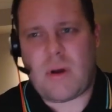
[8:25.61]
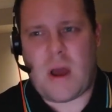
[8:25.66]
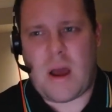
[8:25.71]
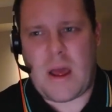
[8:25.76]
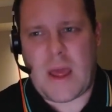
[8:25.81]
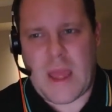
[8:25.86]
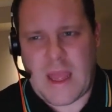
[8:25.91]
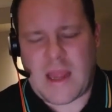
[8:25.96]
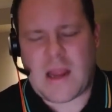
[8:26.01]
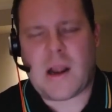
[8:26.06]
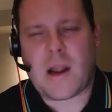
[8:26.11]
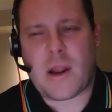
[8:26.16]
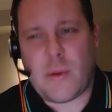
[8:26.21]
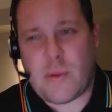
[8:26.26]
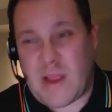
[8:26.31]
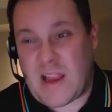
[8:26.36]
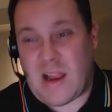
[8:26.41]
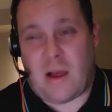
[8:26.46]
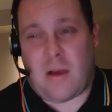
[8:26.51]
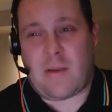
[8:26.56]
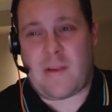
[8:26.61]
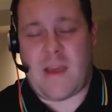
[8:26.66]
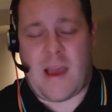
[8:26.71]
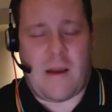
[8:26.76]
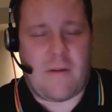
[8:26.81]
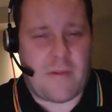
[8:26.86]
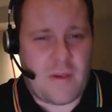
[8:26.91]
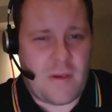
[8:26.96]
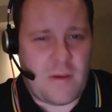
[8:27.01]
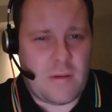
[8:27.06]
including
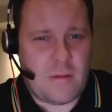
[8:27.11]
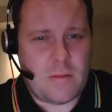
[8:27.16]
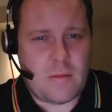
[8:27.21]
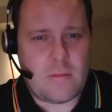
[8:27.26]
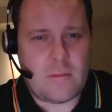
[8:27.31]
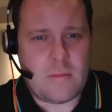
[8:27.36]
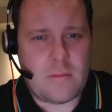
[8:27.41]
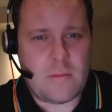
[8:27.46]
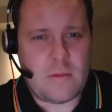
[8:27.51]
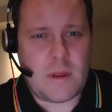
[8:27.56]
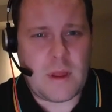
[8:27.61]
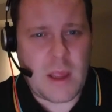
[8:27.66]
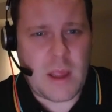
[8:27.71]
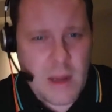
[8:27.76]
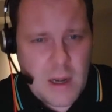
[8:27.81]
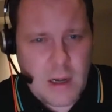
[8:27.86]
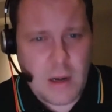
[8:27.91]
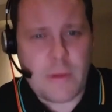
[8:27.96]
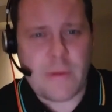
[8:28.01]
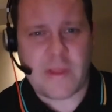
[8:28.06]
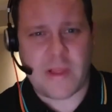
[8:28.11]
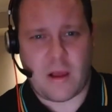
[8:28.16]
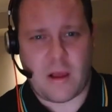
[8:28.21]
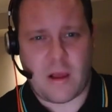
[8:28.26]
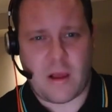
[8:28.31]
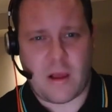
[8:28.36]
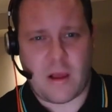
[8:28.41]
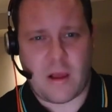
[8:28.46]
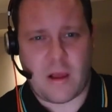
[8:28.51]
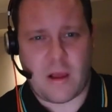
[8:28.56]
ourselves, including
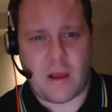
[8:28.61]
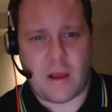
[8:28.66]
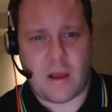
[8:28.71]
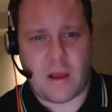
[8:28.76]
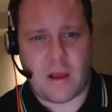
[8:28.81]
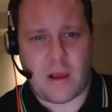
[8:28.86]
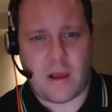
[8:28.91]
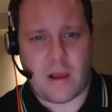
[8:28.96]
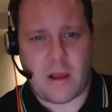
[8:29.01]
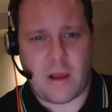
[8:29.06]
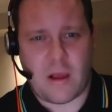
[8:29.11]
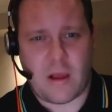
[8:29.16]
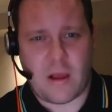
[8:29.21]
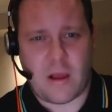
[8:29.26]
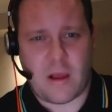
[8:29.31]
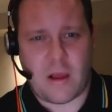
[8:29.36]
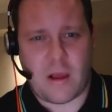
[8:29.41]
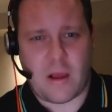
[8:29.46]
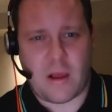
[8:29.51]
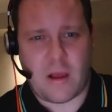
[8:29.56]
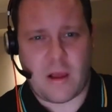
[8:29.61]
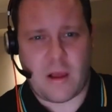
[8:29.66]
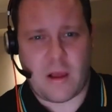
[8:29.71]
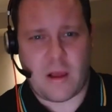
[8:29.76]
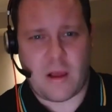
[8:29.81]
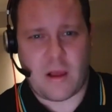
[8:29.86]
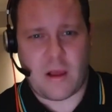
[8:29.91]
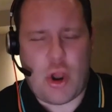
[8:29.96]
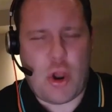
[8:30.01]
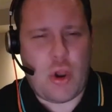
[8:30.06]
ourselves,
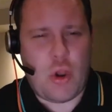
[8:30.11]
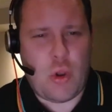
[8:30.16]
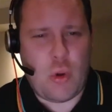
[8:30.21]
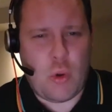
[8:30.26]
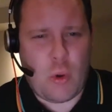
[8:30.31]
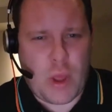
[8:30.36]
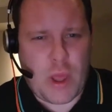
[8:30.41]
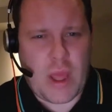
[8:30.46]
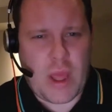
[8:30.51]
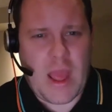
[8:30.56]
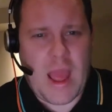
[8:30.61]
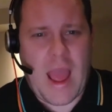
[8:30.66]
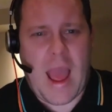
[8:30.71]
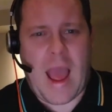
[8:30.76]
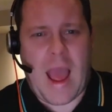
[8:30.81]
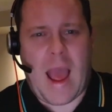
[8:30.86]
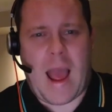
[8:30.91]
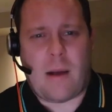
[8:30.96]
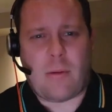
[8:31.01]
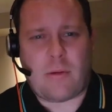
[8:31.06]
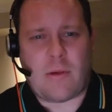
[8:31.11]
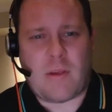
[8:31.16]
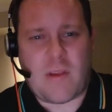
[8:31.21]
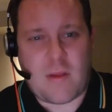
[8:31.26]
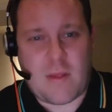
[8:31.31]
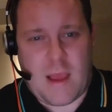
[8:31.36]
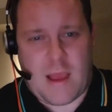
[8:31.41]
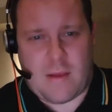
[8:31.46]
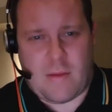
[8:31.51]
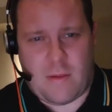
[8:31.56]
Leicester look
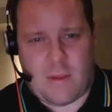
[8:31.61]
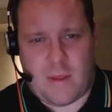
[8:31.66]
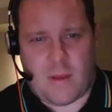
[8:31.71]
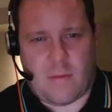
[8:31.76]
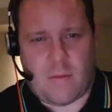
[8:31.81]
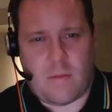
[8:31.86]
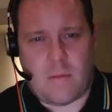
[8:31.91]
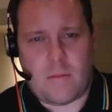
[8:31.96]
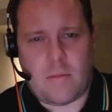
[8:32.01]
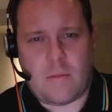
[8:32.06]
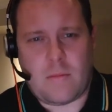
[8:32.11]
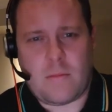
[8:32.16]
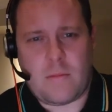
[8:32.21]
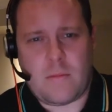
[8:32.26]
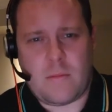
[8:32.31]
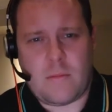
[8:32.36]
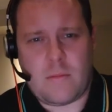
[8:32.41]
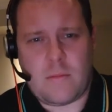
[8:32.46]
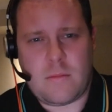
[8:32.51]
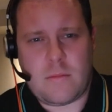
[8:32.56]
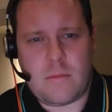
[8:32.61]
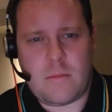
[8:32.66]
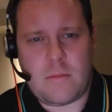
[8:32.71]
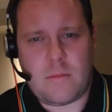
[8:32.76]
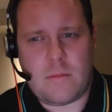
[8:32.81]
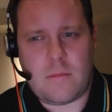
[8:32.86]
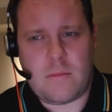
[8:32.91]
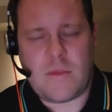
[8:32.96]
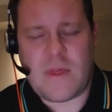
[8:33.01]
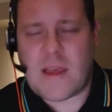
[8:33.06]
outstanding.
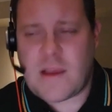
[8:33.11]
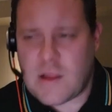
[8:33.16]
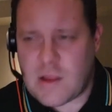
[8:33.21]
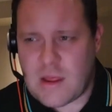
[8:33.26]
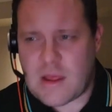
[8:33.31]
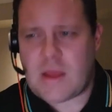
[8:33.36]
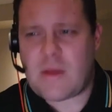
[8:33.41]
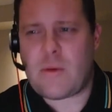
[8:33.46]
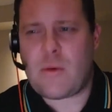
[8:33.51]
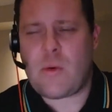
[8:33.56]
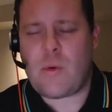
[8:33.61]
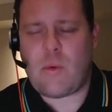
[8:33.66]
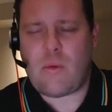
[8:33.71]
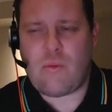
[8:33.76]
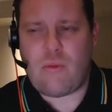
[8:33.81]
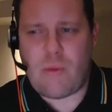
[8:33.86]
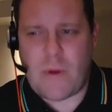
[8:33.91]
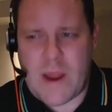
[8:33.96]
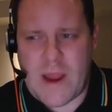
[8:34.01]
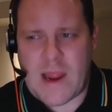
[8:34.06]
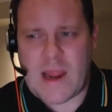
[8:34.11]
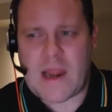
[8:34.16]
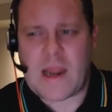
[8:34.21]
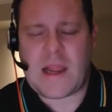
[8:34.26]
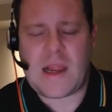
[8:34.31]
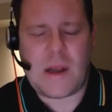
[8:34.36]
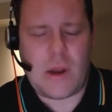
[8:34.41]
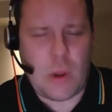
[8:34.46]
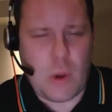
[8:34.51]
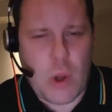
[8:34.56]
They do
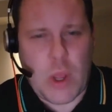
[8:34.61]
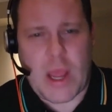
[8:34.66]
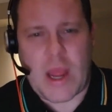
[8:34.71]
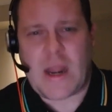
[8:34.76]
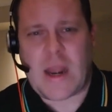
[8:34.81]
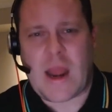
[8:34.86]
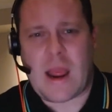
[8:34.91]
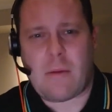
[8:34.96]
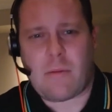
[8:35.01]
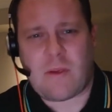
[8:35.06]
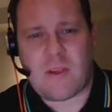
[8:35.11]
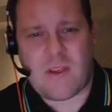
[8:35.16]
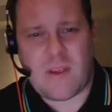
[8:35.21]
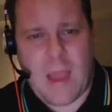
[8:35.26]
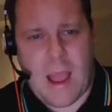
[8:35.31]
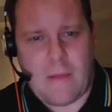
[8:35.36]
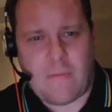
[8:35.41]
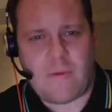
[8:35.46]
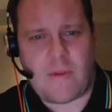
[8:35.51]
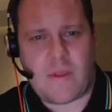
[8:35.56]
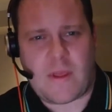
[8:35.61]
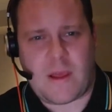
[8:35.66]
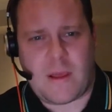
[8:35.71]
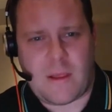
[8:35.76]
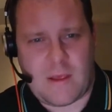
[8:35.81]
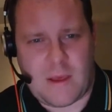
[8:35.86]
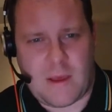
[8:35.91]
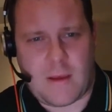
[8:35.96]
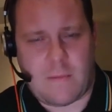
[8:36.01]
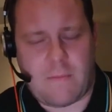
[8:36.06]
really look an outstanding
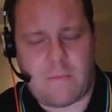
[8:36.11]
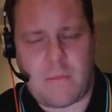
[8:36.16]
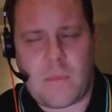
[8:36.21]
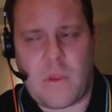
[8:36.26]
team.